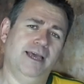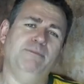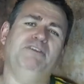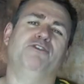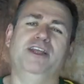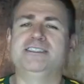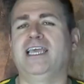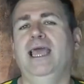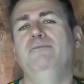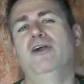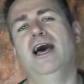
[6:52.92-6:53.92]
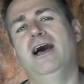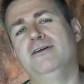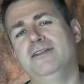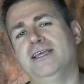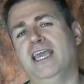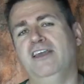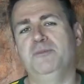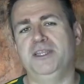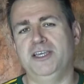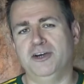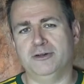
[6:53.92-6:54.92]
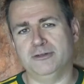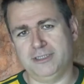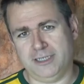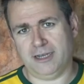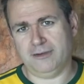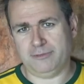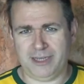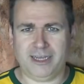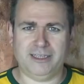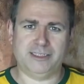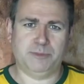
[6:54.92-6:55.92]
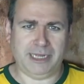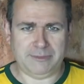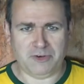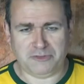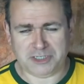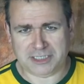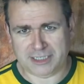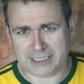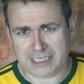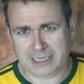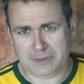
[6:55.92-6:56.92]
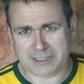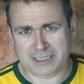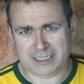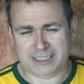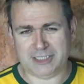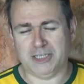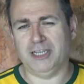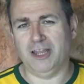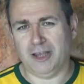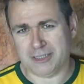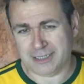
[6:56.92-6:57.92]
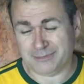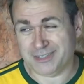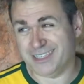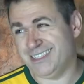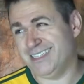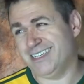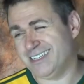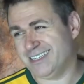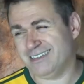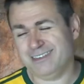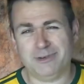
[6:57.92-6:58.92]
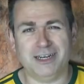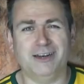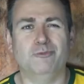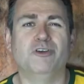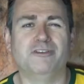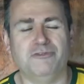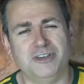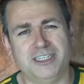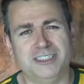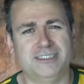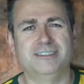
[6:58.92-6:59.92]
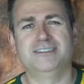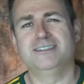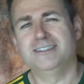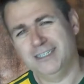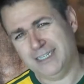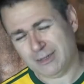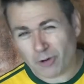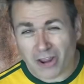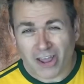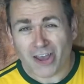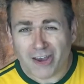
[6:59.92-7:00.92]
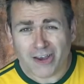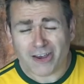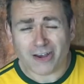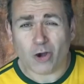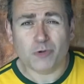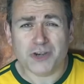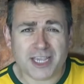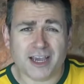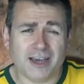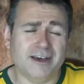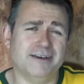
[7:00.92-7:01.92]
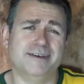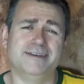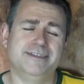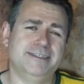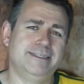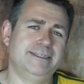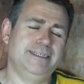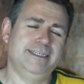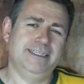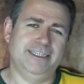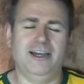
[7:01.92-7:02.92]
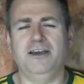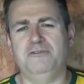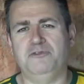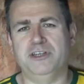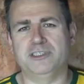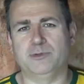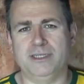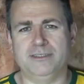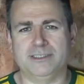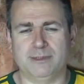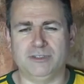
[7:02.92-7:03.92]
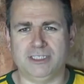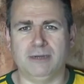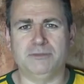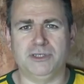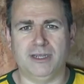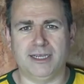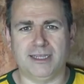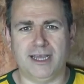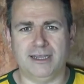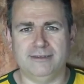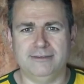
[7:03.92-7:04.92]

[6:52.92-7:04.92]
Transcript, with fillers: And my friends came round and they gave me the old, you know, oh, there's plenty more fish in the sea business. It's her loss. And I'm thinking, yeah, yeah, but I don't want to fish. I want her, only her. You know how it feels when someone dumps you like that?